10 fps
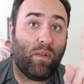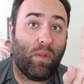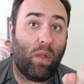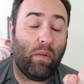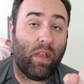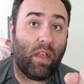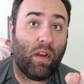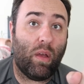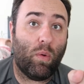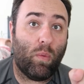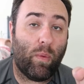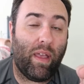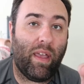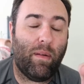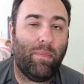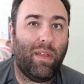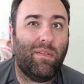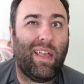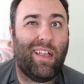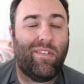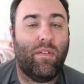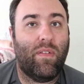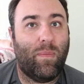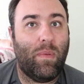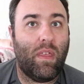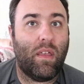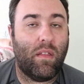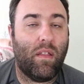glowing red, but actually it's pink,